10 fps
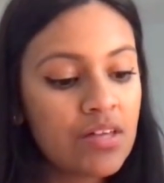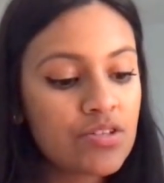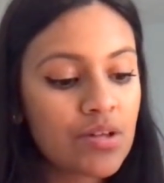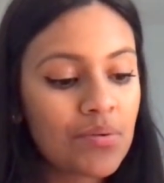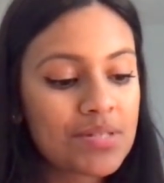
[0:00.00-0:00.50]

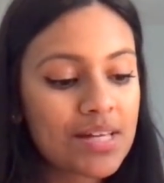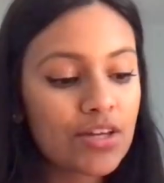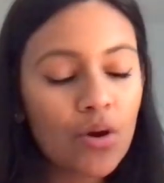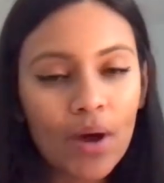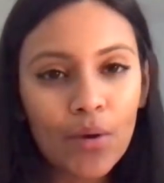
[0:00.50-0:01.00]
So I was like,
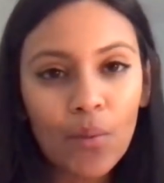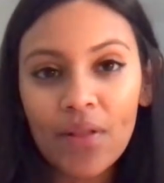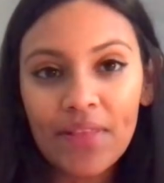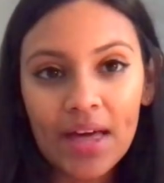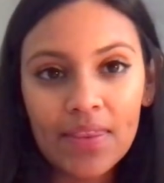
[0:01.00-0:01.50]
no, I don't
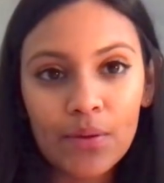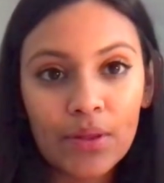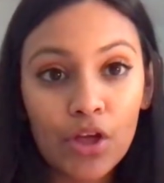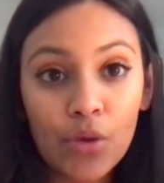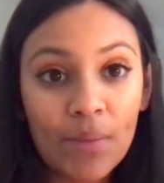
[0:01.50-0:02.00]
want that. And they're
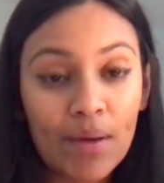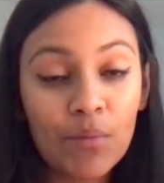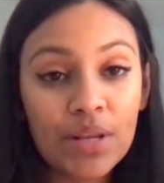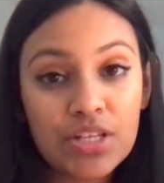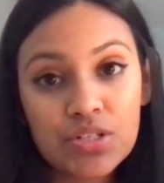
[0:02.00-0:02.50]
like, ma'am,
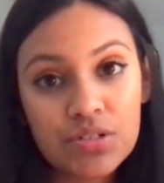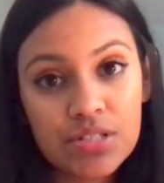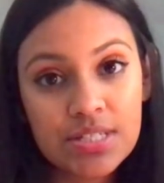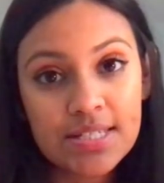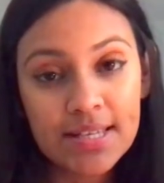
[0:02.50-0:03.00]
we need to
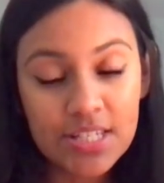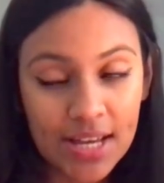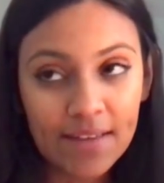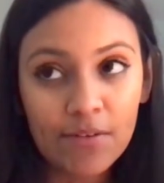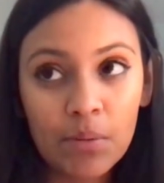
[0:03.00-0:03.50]

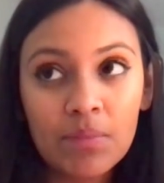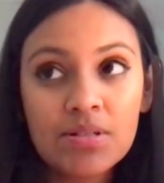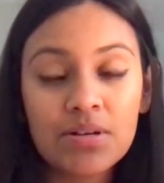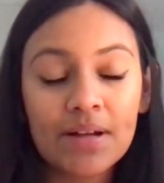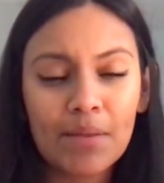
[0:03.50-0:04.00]
check if your
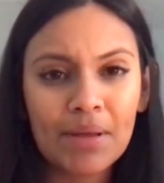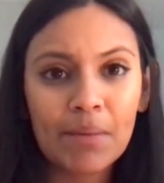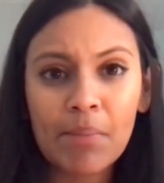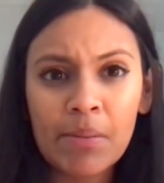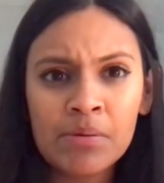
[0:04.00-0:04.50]
baby's alright. I'm
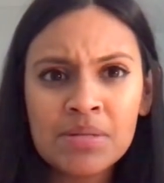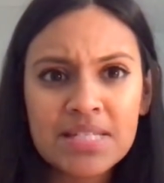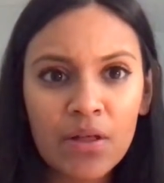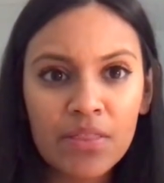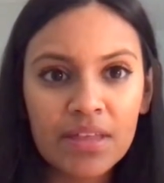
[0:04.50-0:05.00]
like, my baby's
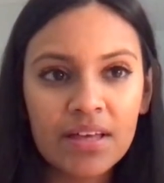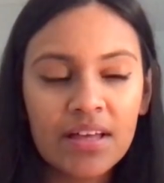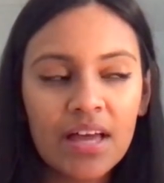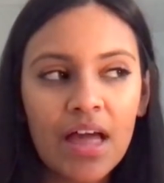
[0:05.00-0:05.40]
healthy.